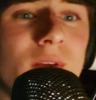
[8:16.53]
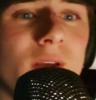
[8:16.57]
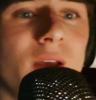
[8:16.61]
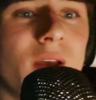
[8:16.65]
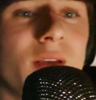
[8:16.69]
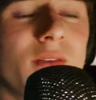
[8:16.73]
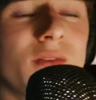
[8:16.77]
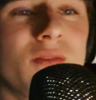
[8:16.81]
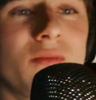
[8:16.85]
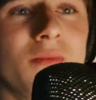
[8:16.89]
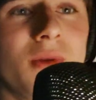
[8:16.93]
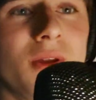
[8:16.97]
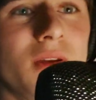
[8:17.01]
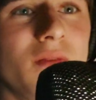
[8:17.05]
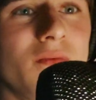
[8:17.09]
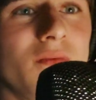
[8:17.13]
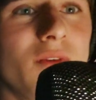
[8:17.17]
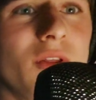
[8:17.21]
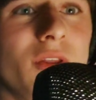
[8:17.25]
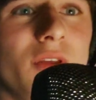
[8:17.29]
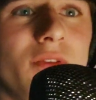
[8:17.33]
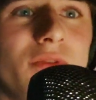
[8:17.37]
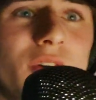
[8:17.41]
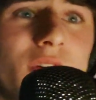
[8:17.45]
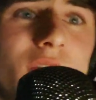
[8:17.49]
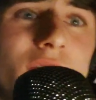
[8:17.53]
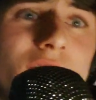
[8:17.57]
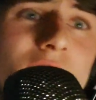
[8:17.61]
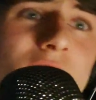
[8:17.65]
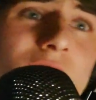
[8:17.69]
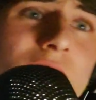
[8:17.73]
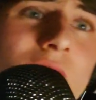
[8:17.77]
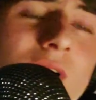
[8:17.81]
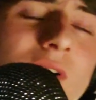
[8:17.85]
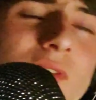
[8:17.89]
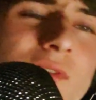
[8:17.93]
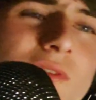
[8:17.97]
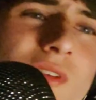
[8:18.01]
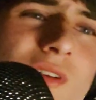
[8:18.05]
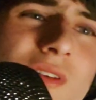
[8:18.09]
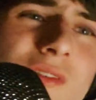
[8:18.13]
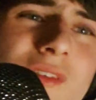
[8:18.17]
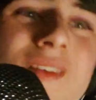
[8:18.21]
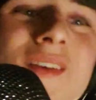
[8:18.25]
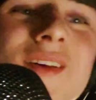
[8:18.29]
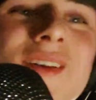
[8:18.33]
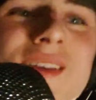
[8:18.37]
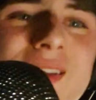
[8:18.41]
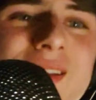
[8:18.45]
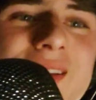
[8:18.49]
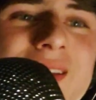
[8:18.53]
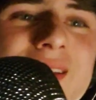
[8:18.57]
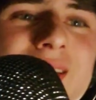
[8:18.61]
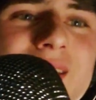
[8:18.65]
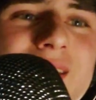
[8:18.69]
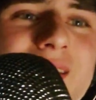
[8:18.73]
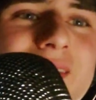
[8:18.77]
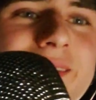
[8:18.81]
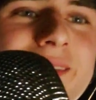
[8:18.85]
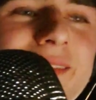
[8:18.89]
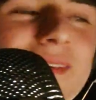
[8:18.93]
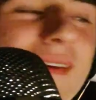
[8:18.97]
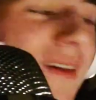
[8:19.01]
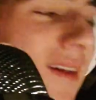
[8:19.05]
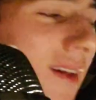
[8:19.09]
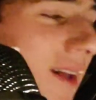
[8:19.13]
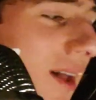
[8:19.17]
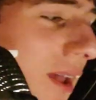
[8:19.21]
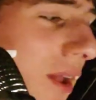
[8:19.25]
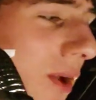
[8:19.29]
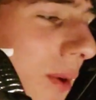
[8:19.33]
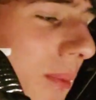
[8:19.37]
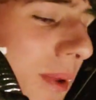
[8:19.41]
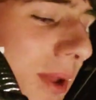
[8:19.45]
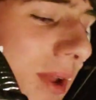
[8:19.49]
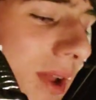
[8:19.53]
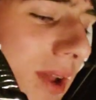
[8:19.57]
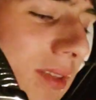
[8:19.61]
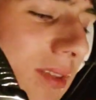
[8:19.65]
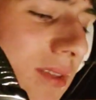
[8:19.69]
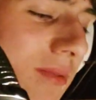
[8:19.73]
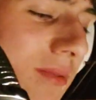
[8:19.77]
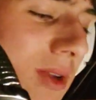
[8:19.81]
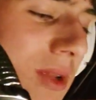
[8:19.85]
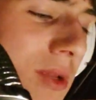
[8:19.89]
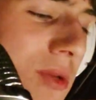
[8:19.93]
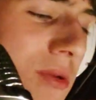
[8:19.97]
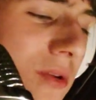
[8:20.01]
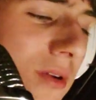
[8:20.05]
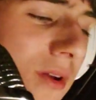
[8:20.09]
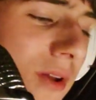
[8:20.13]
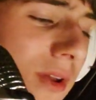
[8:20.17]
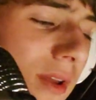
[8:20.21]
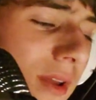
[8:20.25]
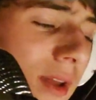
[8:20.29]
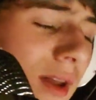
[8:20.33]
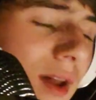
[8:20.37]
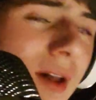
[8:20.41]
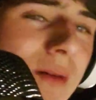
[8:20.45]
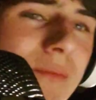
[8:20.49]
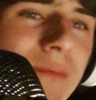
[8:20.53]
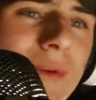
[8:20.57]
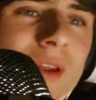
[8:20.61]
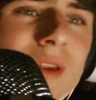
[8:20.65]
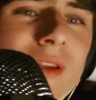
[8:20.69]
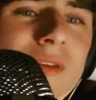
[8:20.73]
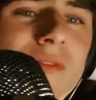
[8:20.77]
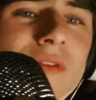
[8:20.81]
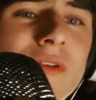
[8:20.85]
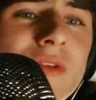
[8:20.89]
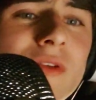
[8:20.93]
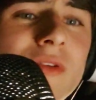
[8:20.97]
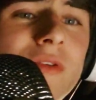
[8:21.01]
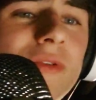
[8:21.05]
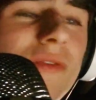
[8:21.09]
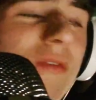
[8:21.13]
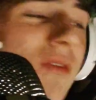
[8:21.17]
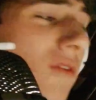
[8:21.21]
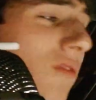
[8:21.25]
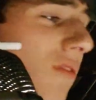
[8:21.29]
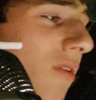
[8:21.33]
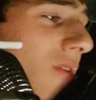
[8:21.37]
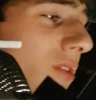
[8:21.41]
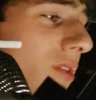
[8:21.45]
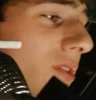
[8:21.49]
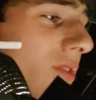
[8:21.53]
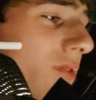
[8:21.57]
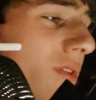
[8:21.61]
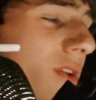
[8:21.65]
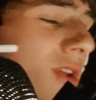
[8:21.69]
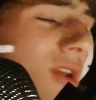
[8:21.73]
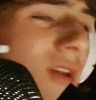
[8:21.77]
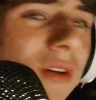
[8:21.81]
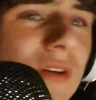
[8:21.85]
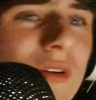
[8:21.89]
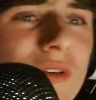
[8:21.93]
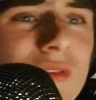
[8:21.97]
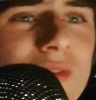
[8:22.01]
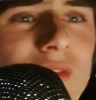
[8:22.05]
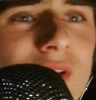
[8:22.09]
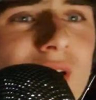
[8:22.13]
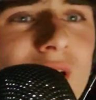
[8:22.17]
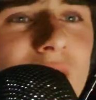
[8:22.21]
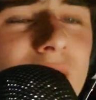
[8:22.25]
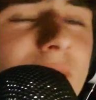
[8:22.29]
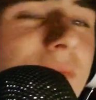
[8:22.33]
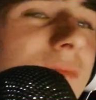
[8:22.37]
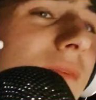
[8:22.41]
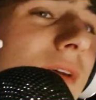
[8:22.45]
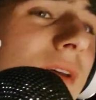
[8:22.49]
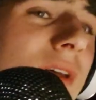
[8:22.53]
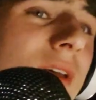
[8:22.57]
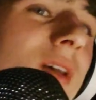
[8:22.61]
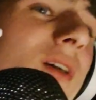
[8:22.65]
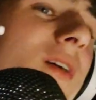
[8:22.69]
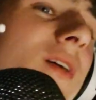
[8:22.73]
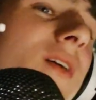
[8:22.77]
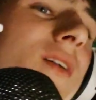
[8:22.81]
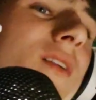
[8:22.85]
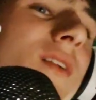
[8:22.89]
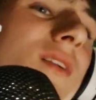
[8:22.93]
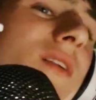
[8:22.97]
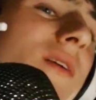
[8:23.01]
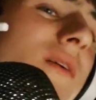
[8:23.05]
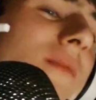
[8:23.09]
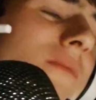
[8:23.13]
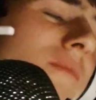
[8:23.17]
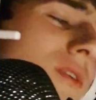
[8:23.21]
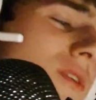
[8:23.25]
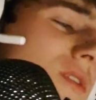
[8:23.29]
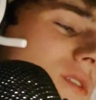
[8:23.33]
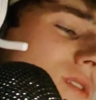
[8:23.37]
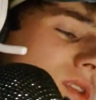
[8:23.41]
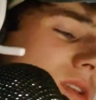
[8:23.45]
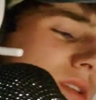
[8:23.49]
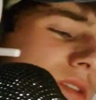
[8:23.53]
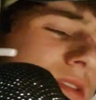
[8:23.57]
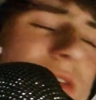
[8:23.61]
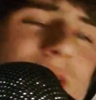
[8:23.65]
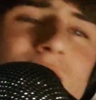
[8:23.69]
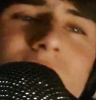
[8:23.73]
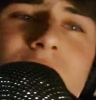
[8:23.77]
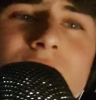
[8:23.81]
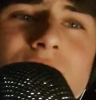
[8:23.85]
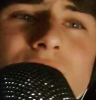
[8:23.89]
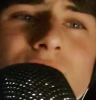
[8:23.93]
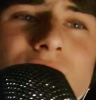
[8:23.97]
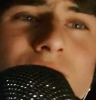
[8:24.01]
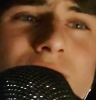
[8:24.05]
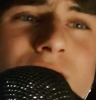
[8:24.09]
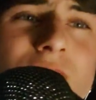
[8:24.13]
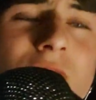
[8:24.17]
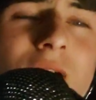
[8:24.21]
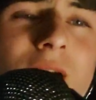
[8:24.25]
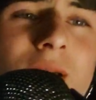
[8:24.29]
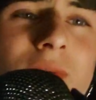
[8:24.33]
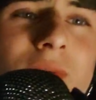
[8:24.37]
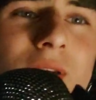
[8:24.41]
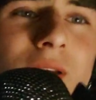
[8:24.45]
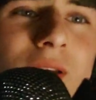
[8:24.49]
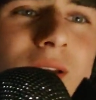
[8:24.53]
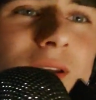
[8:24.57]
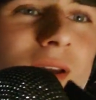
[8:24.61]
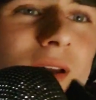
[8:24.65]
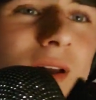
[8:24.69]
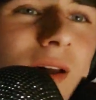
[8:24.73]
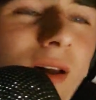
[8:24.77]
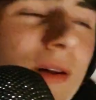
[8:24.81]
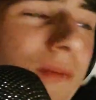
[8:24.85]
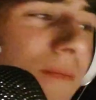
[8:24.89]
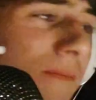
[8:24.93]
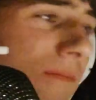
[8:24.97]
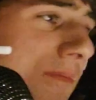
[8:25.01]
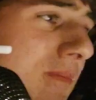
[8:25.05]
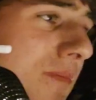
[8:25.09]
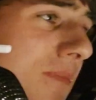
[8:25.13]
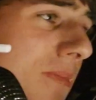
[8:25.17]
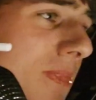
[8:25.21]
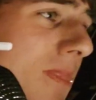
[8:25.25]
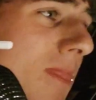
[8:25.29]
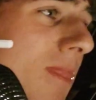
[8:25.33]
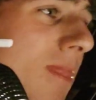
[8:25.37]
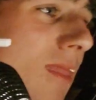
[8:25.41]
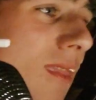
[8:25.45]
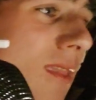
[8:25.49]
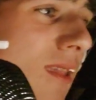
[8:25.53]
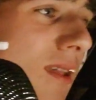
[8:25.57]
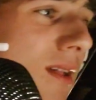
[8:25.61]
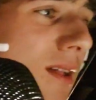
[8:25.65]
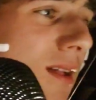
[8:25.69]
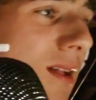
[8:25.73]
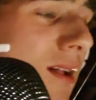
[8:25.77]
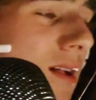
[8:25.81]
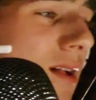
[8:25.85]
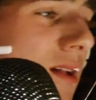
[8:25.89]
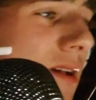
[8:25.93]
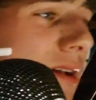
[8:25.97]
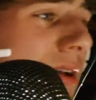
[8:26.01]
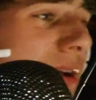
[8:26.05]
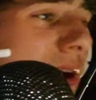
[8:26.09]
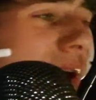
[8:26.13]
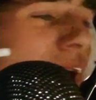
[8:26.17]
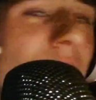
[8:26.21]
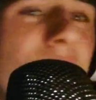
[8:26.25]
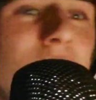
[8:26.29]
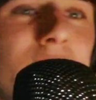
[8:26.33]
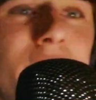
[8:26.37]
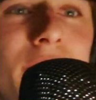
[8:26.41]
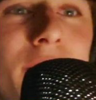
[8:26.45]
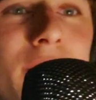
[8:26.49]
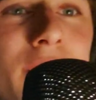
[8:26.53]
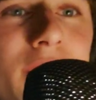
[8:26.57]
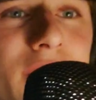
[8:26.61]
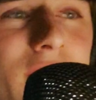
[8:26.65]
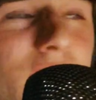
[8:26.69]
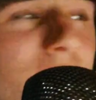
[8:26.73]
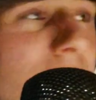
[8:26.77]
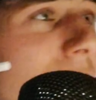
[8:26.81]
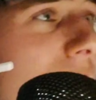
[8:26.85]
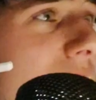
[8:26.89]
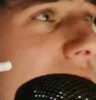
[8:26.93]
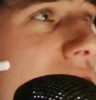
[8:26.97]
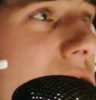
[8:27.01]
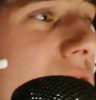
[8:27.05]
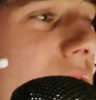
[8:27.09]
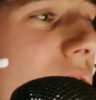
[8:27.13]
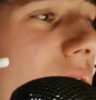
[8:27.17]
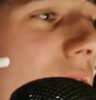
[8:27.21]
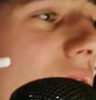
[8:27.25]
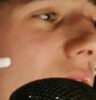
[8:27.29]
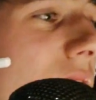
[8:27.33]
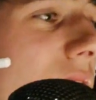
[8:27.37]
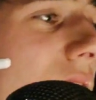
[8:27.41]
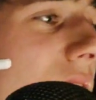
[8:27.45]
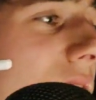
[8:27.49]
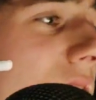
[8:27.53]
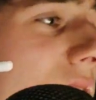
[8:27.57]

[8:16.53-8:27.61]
It's been really fun so far, so I hope you guys have been enjoying, and if you do enjoy these videos, please consider subscribing. I would really appreciate it.